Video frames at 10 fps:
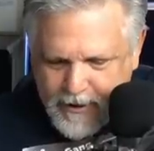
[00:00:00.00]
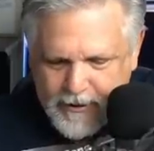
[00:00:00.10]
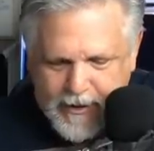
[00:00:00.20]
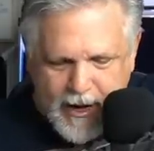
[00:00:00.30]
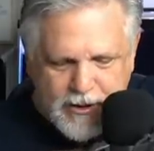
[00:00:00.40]

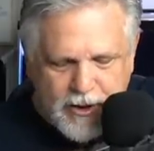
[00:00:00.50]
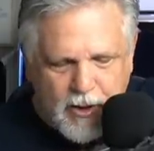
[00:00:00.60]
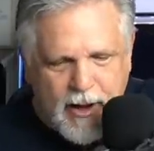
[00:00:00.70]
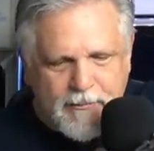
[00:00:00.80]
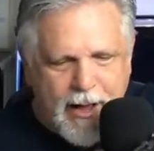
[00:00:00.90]
yeah, you
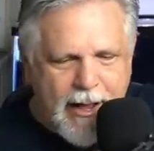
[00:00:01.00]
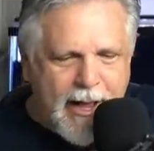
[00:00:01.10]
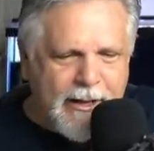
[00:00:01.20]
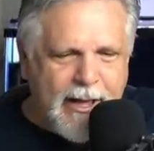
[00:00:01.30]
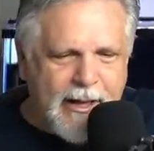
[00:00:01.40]
know,
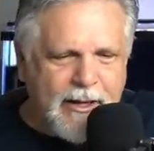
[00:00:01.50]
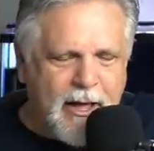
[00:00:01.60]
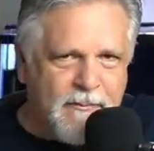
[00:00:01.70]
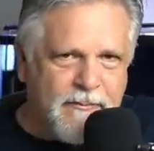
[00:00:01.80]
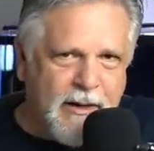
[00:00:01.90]
I
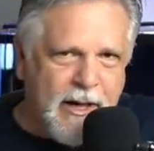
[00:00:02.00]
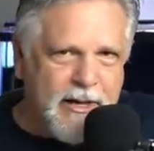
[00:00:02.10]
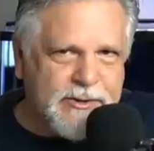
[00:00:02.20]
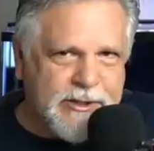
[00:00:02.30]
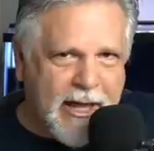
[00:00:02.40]
love
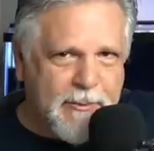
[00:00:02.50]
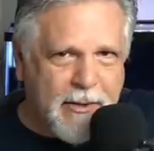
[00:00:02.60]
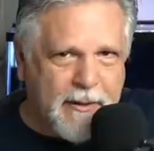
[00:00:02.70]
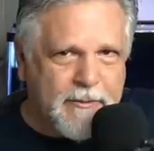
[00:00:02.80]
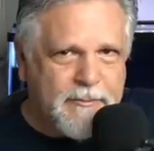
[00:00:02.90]

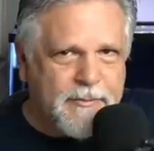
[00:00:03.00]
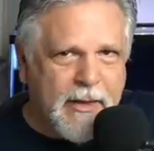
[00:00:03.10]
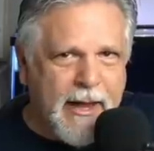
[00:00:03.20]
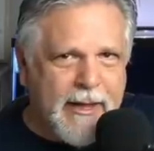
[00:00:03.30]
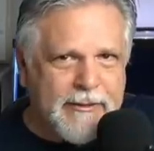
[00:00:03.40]
scaping,
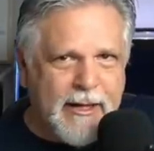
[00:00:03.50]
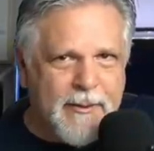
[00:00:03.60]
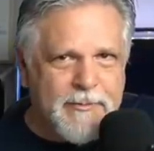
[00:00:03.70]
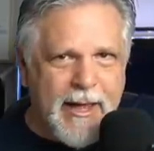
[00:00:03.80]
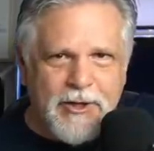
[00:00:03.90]
and
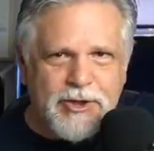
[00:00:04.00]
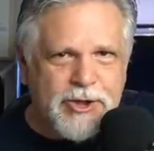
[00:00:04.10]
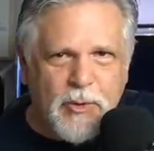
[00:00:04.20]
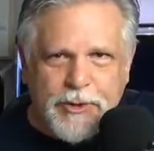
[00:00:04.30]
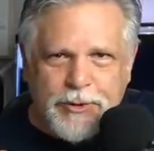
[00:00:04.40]
yeah, you just
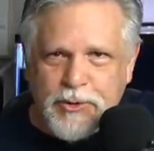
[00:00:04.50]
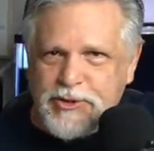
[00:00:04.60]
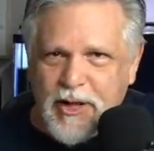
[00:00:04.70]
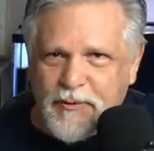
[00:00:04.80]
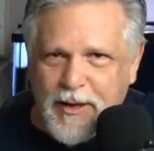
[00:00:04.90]
don't want to throw
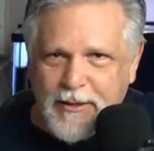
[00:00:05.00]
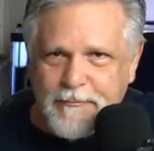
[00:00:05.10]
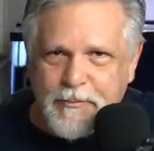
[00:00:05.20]
stuff in.